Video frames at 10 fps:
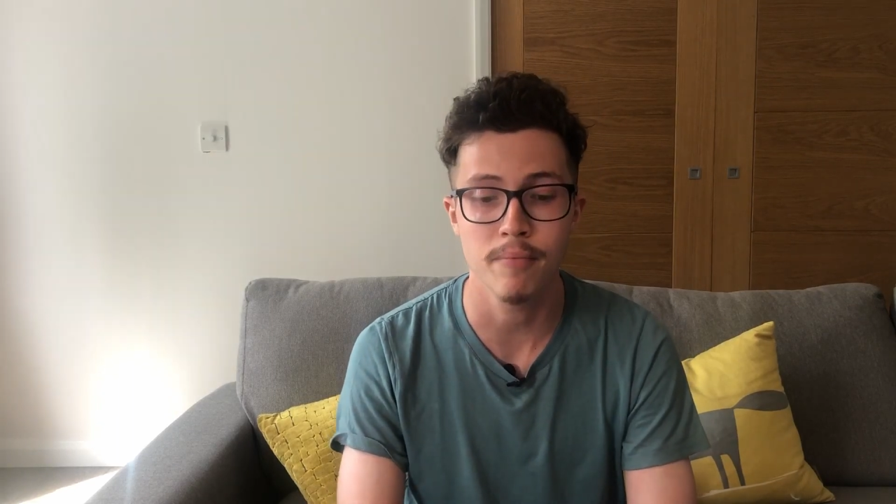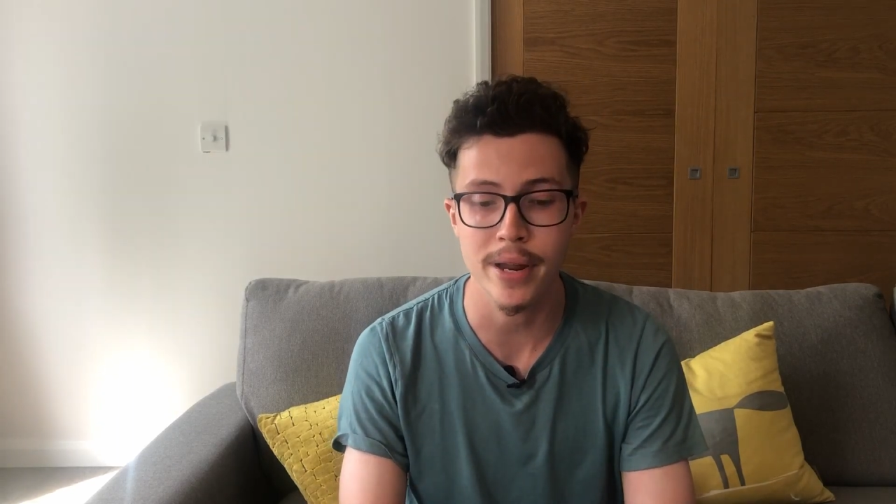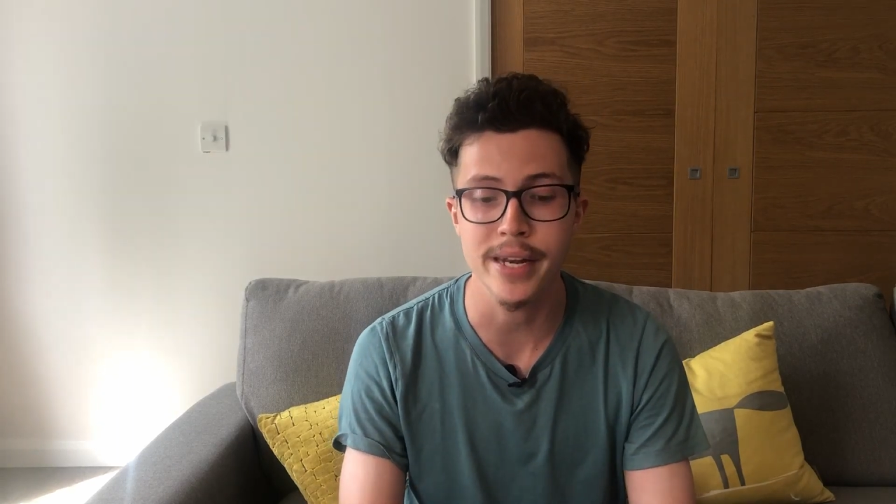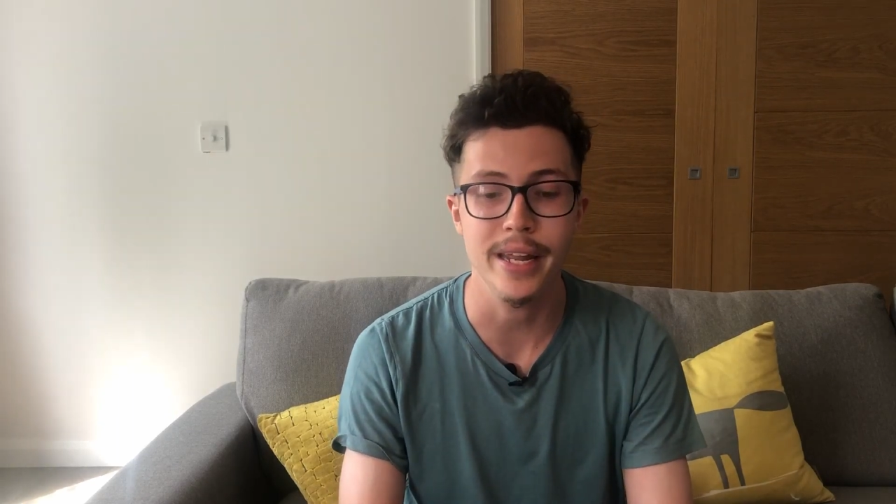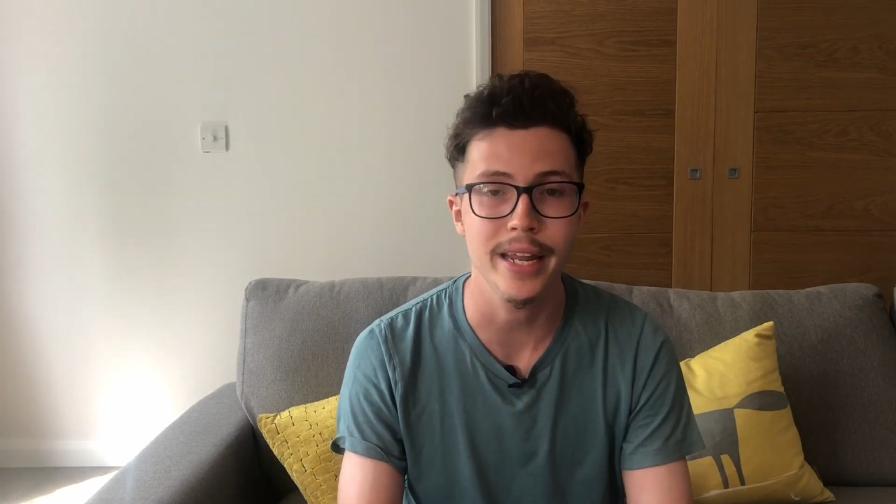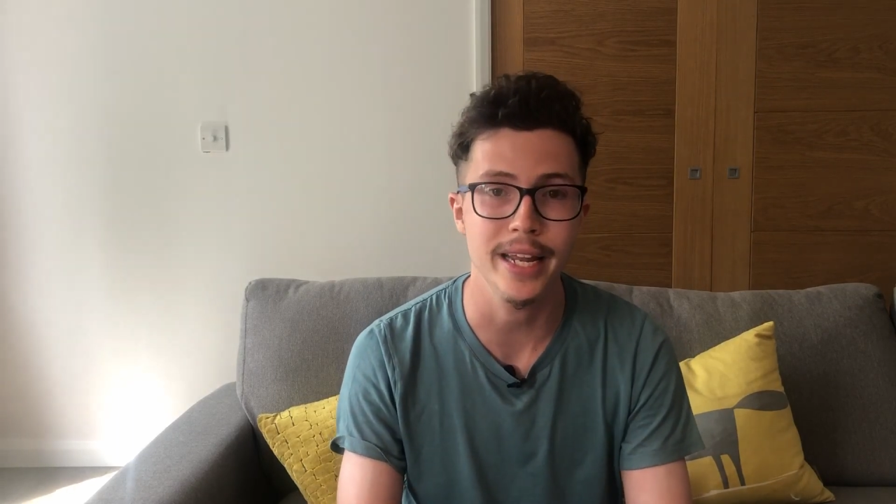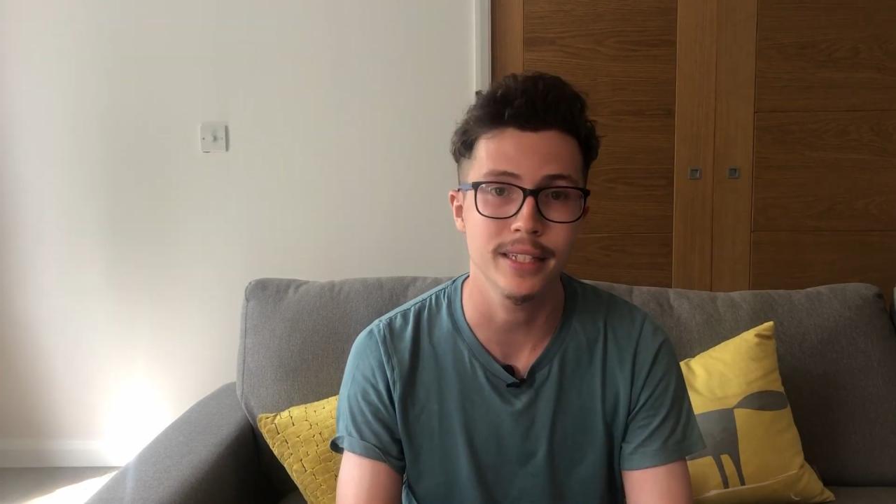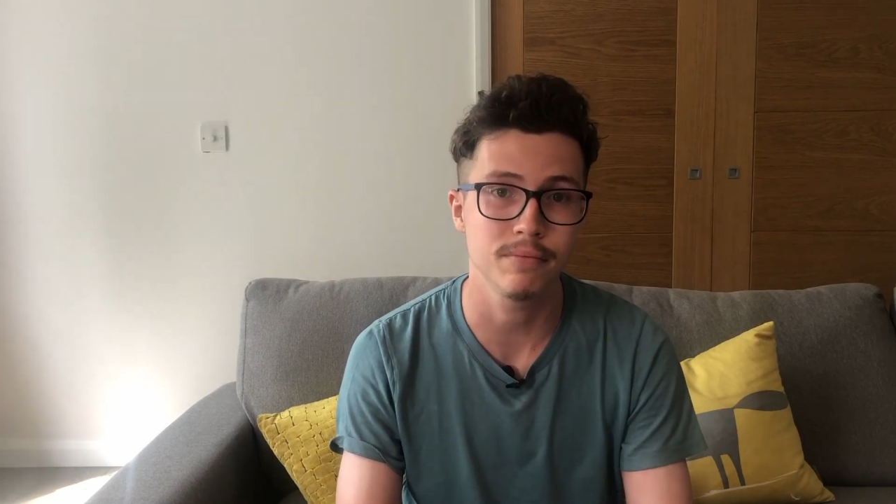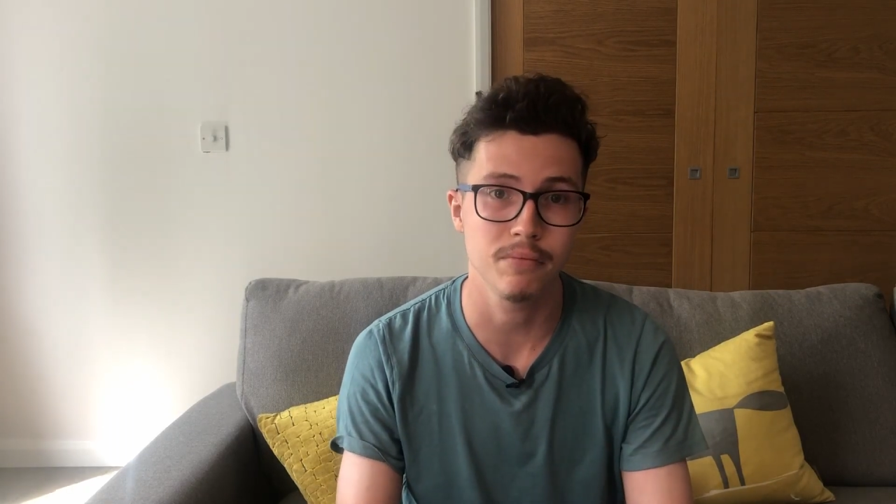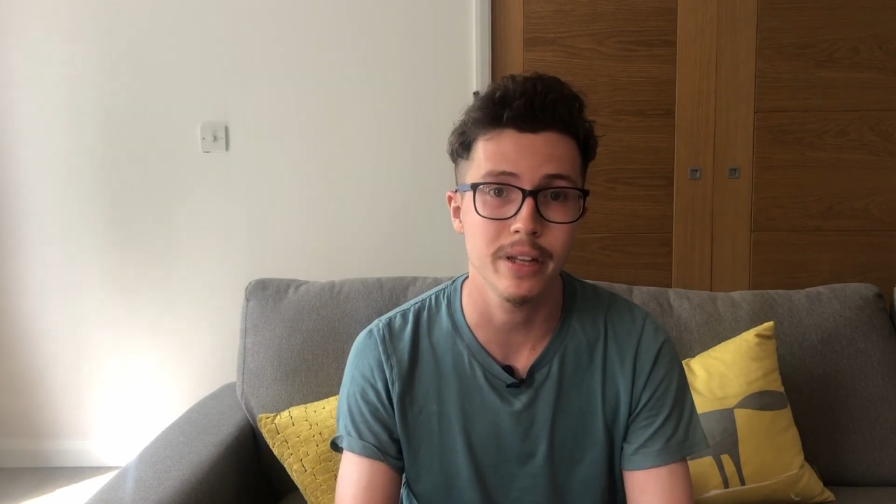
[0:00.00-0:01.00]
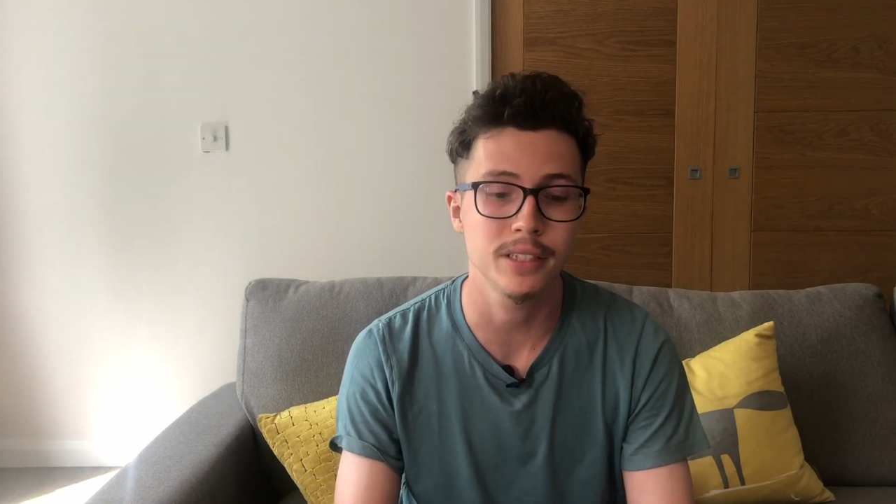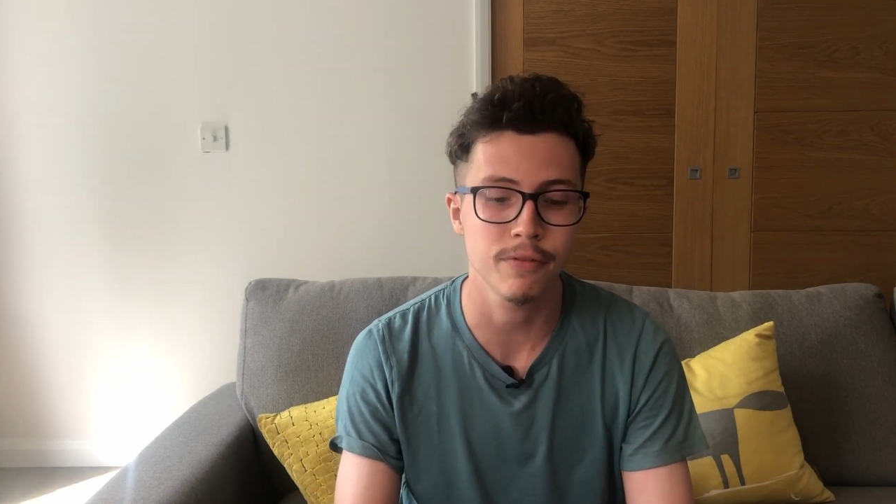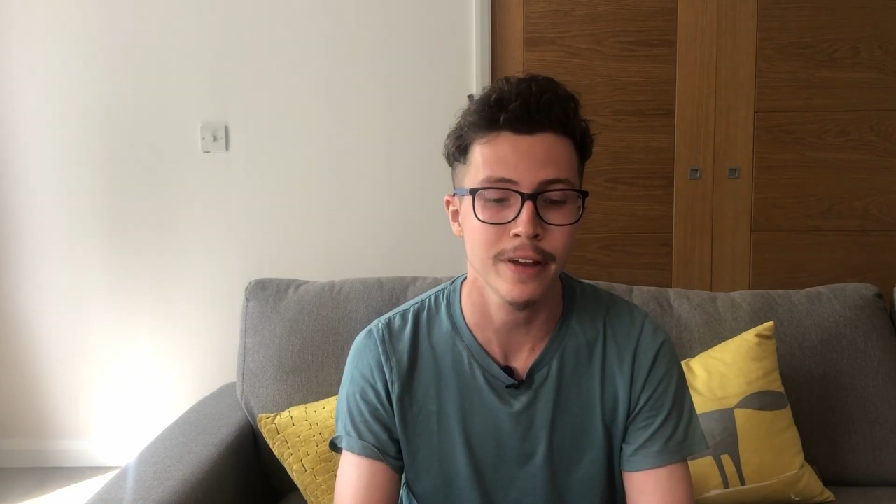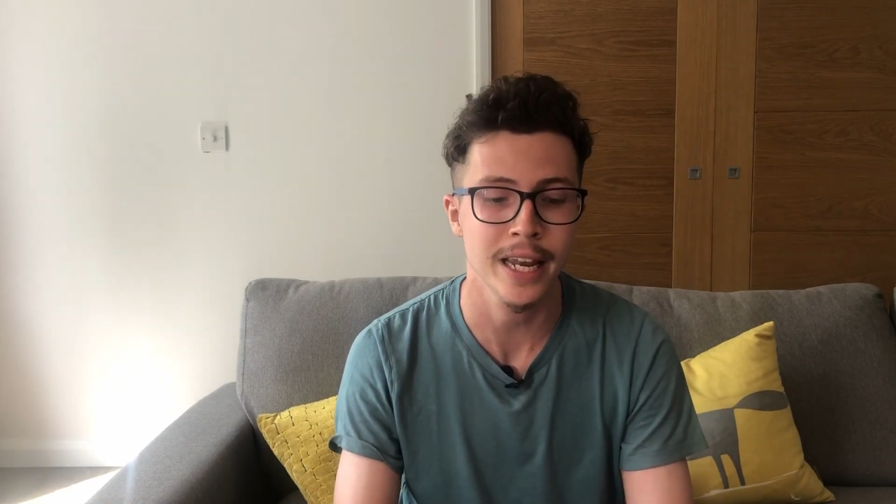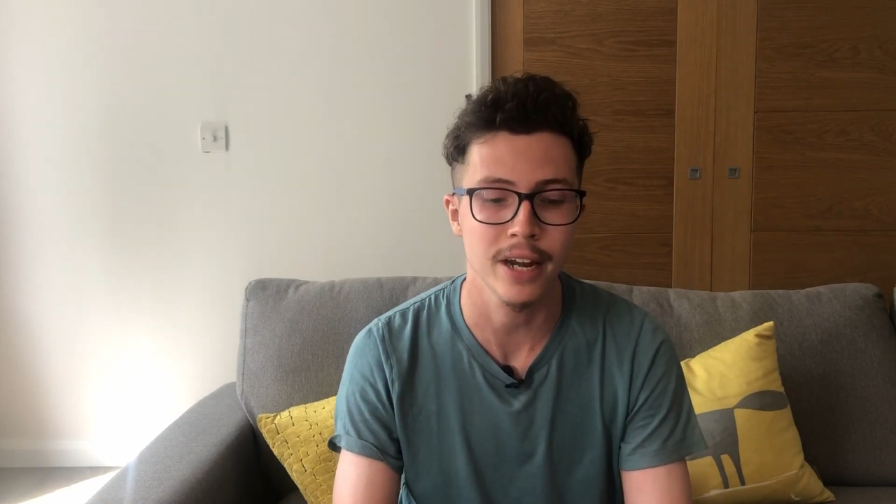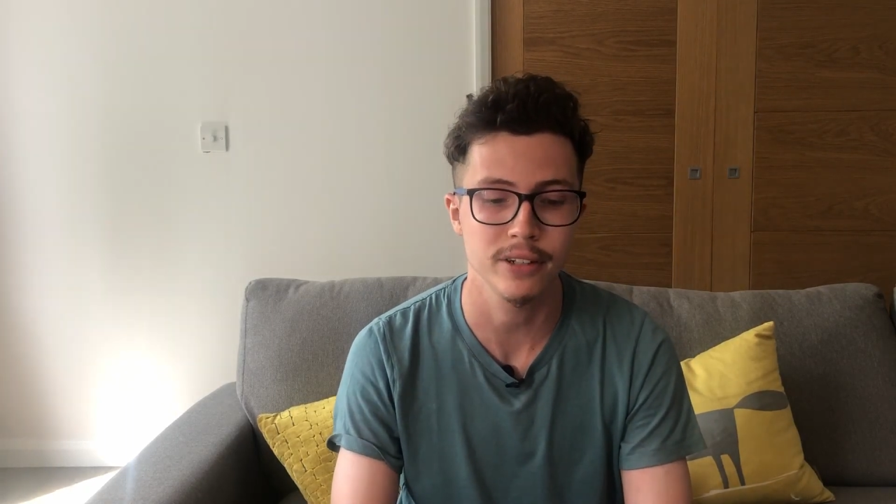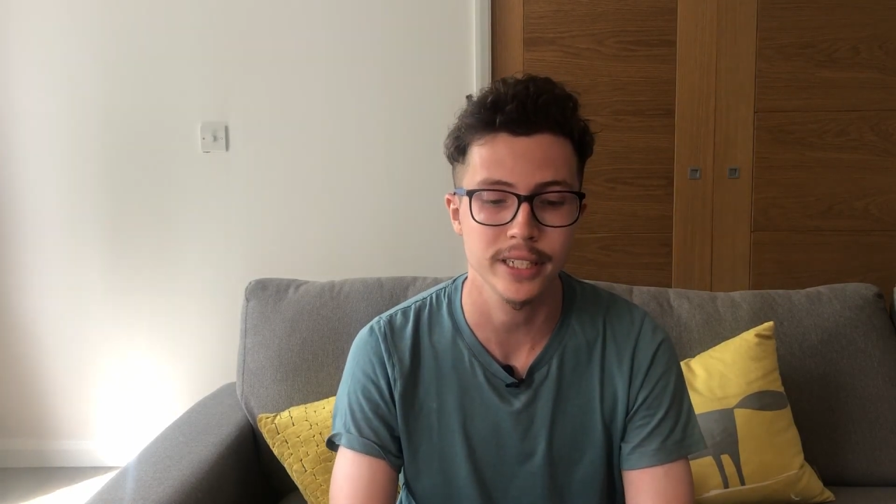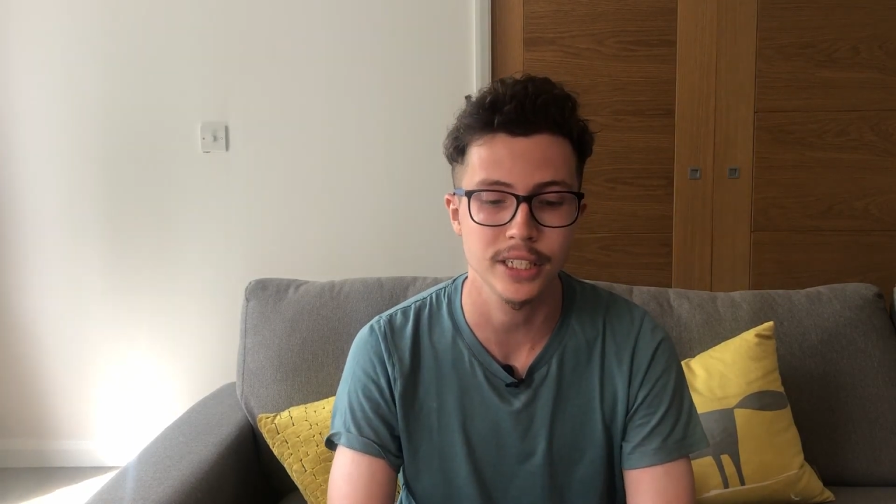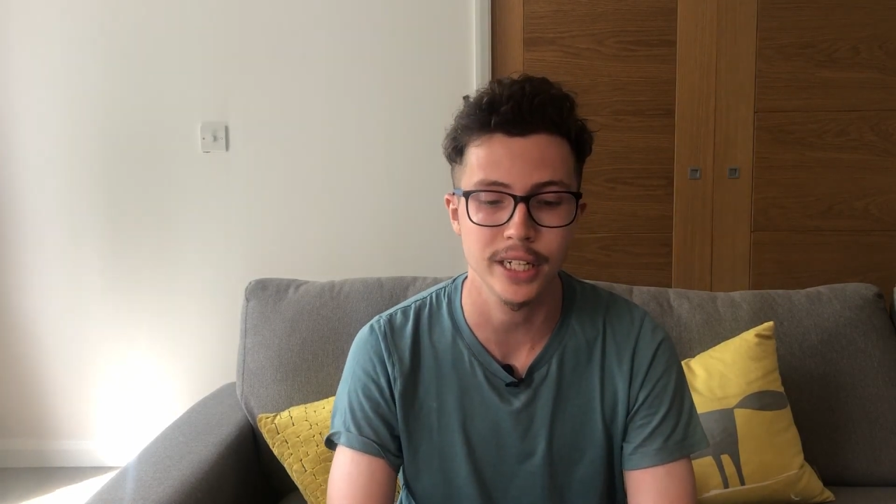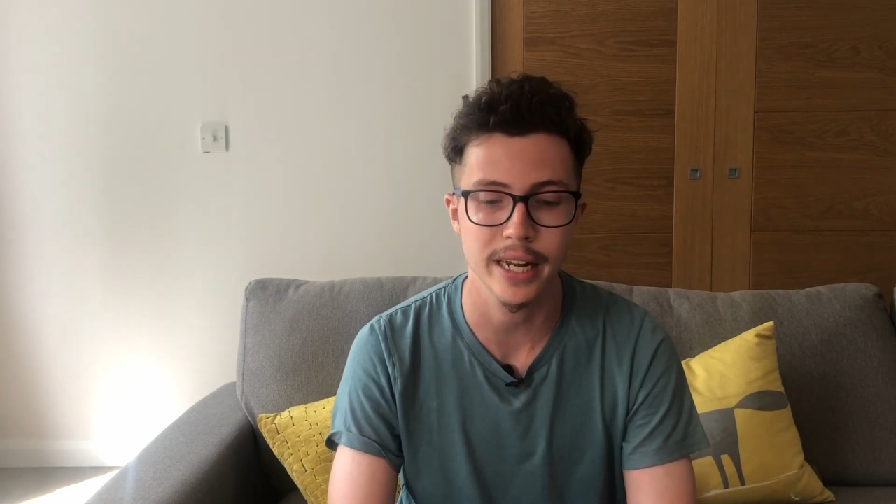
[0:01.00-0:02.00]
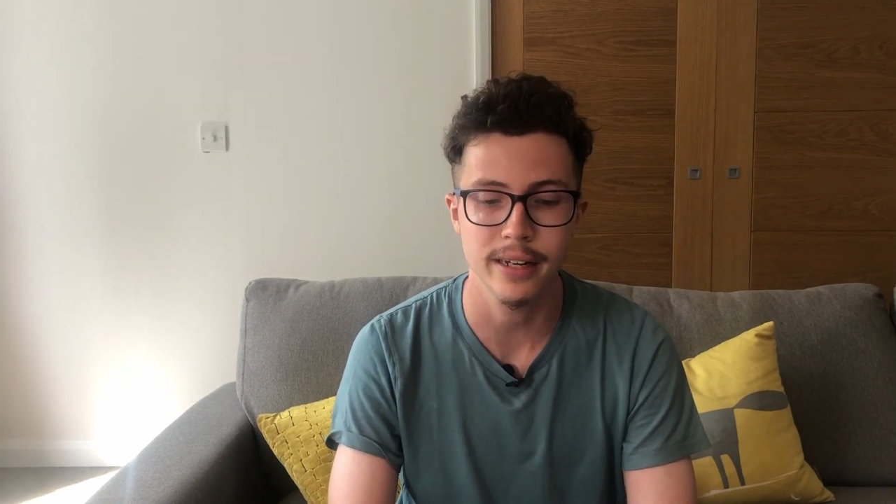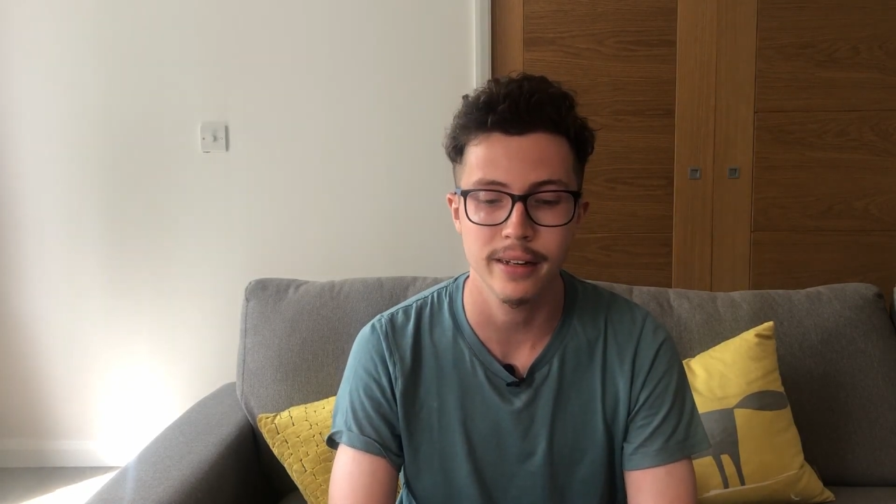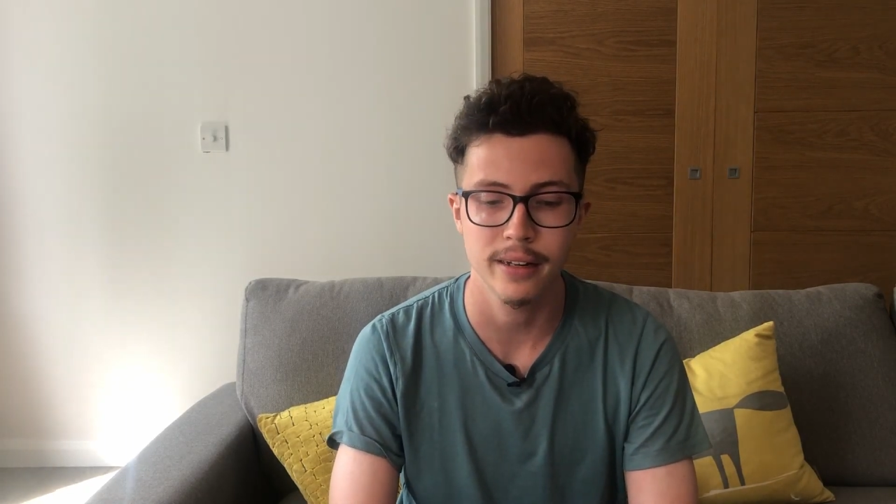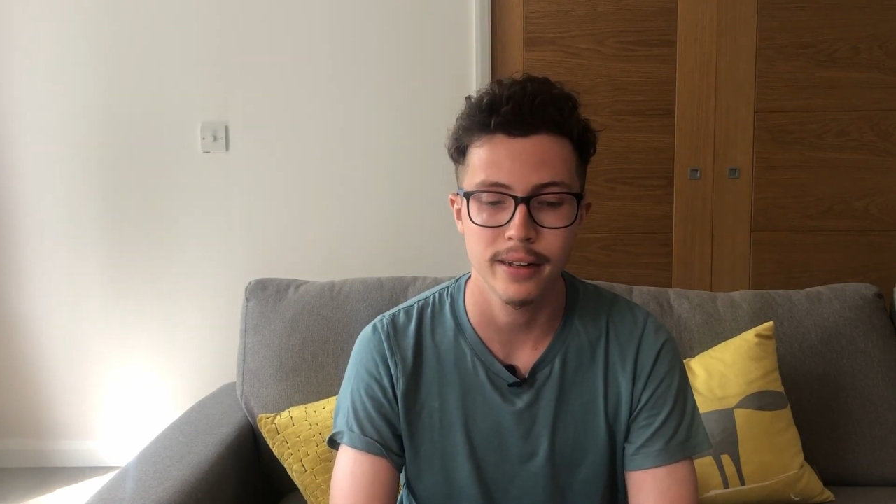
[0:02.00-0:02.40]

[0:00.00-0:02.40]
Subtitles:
I mean, it's a failure, essentially.